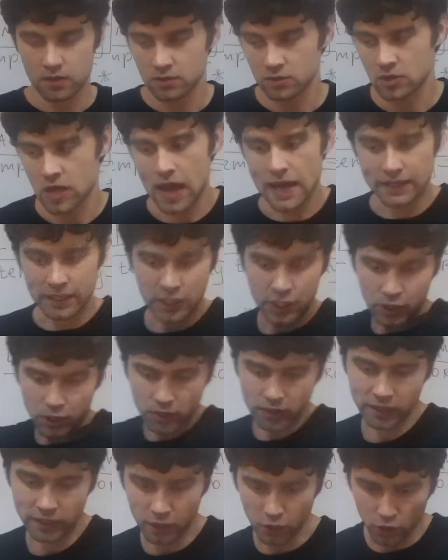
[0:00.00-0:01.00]
Not
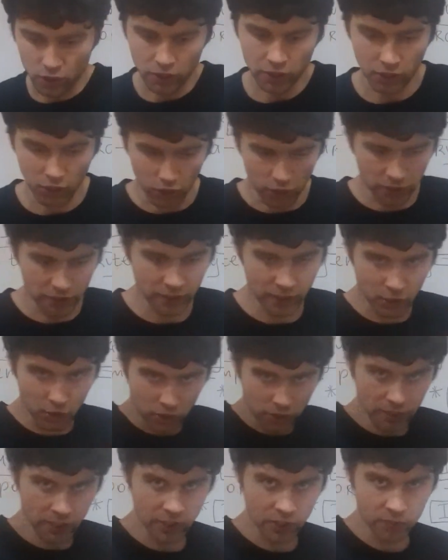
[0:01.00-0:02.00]
here and here and here and
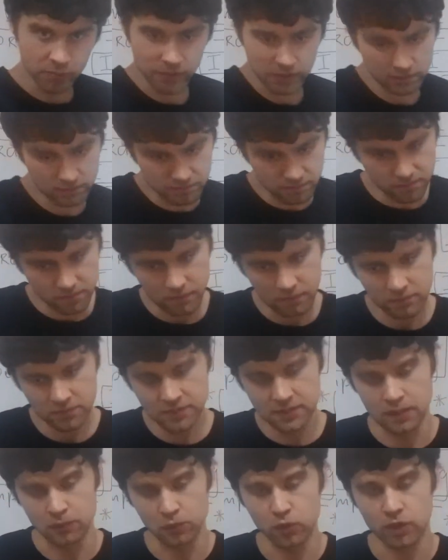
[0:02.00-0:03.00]
here and here, but
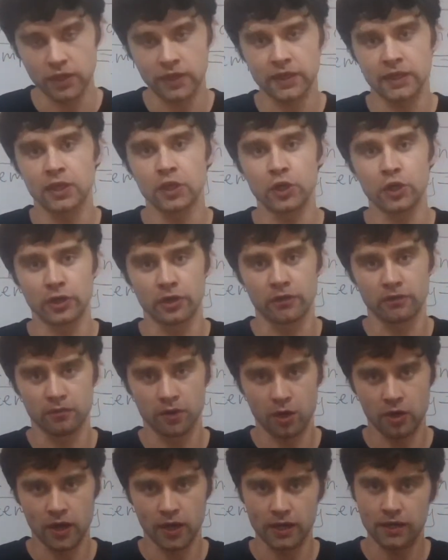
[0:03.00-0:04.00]
somewhere here.
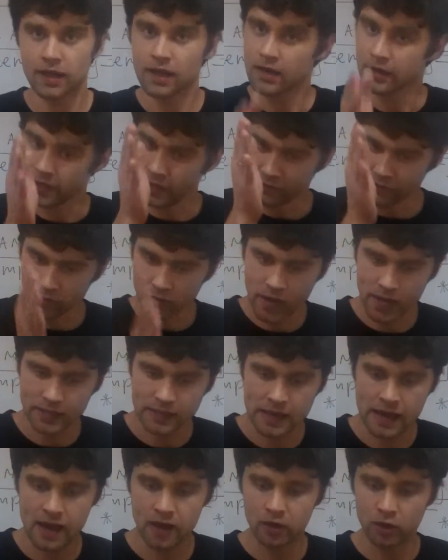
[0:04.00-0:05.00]
Alright? Either right
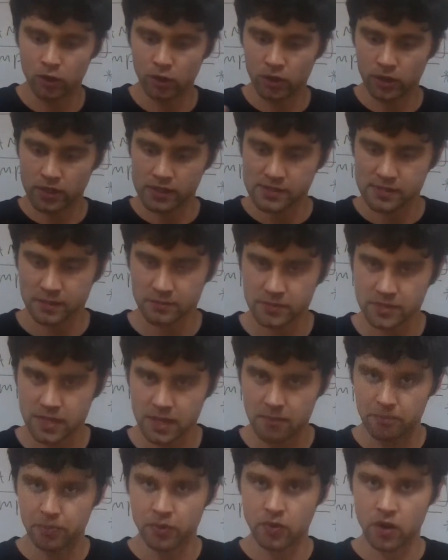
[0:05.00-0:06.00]
now or in some
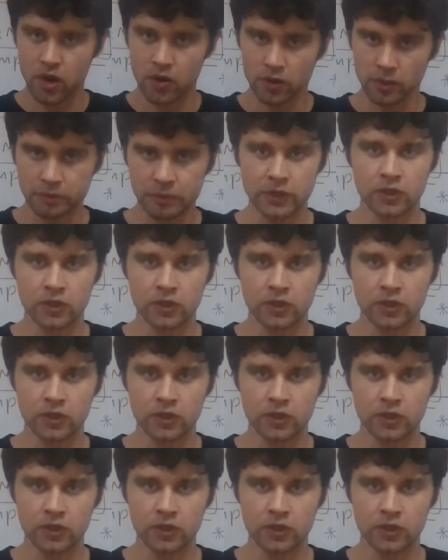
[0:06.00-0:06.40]
temporary